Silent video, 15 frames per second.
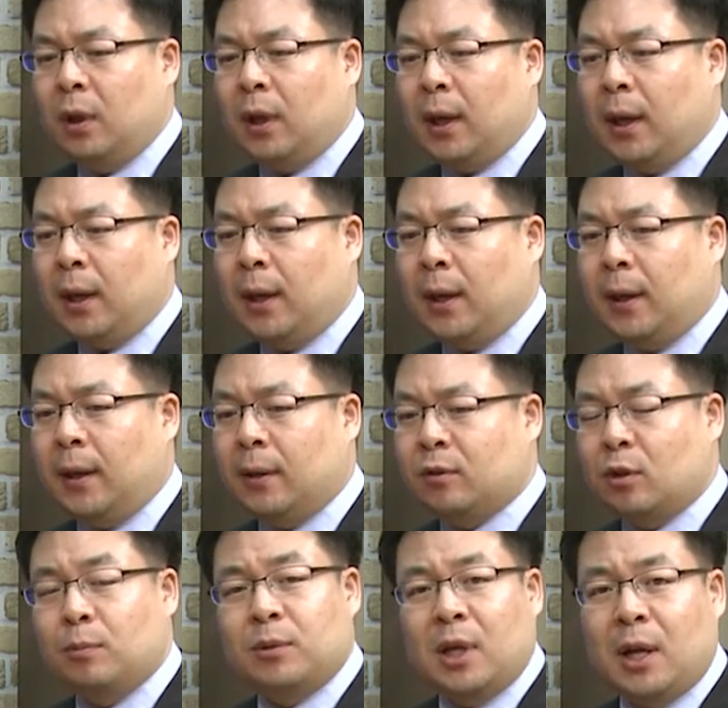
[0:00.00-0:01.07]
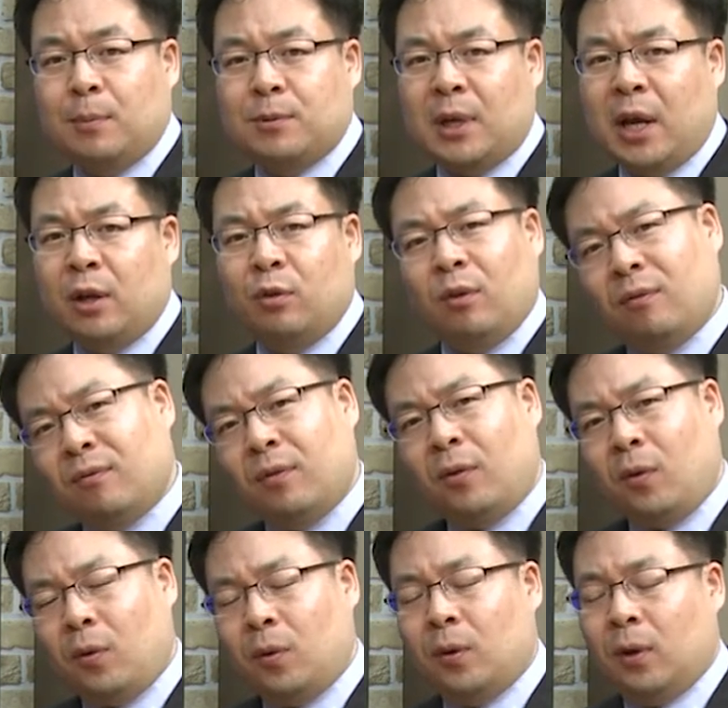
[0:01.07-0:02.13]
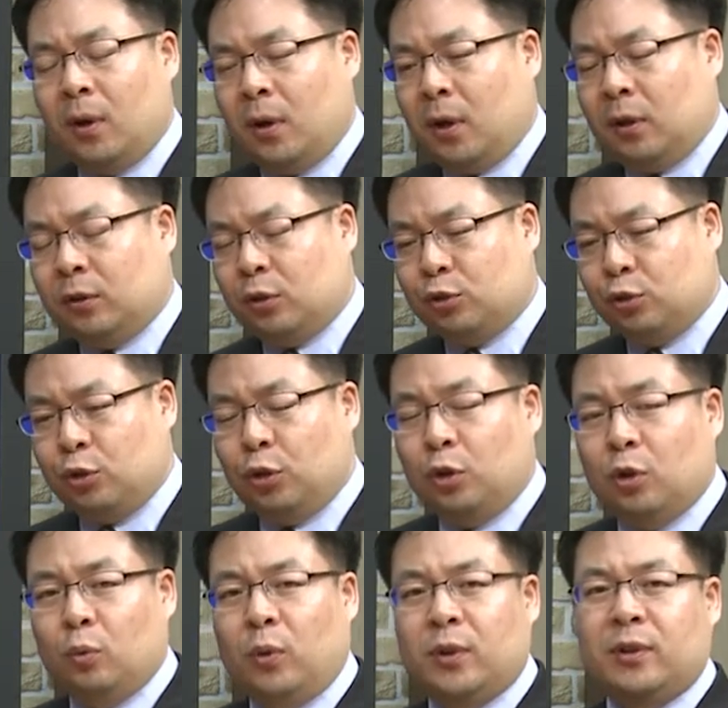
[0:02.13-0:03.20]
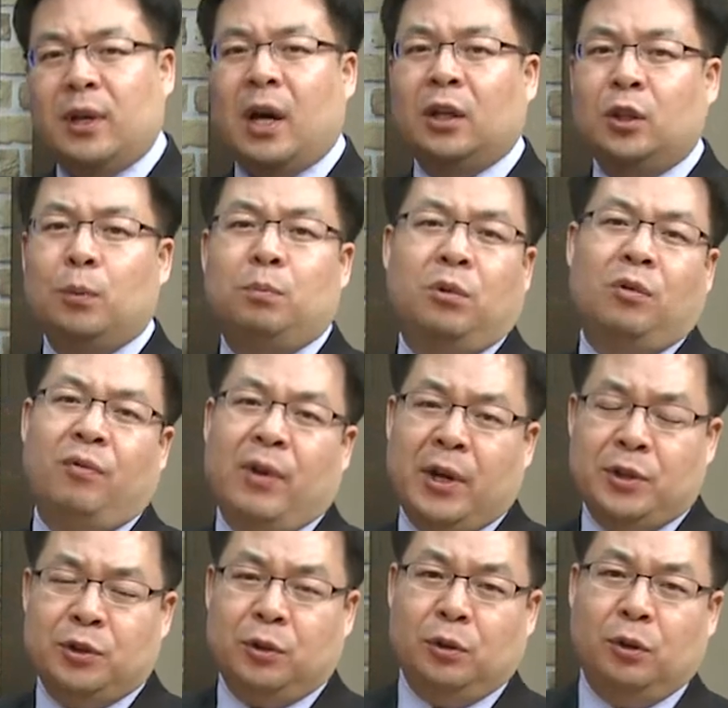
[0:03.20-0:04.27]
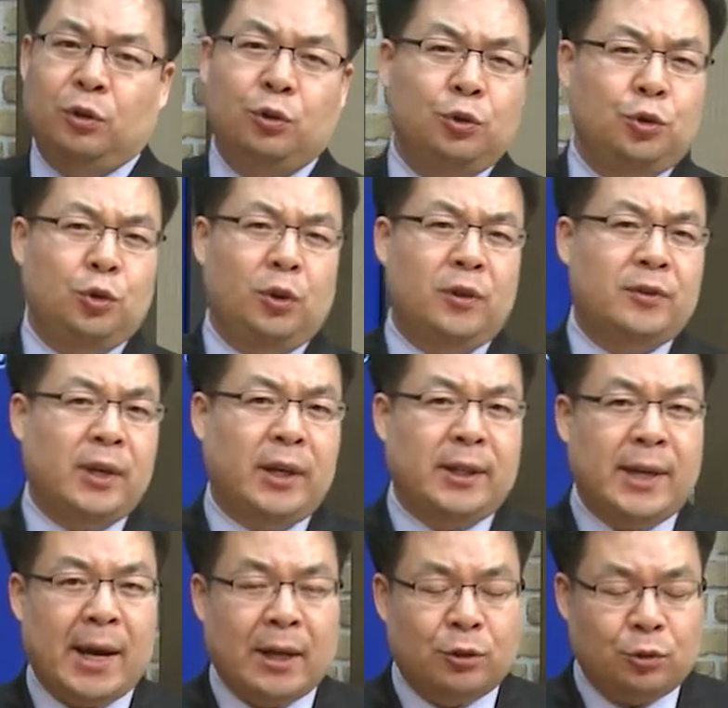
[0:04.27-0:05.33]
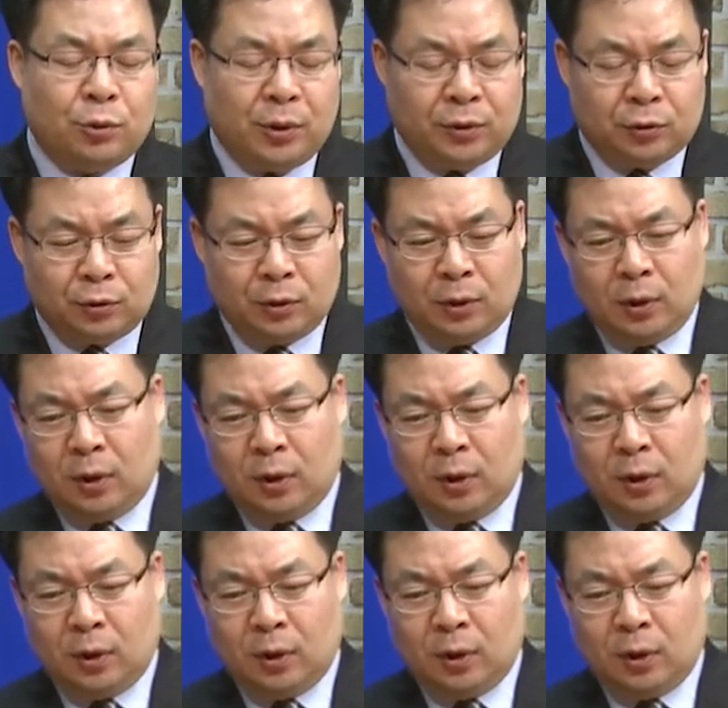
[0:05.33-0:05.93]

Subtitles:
and sometimes I refer the student with the other professional, usually psychiatrist.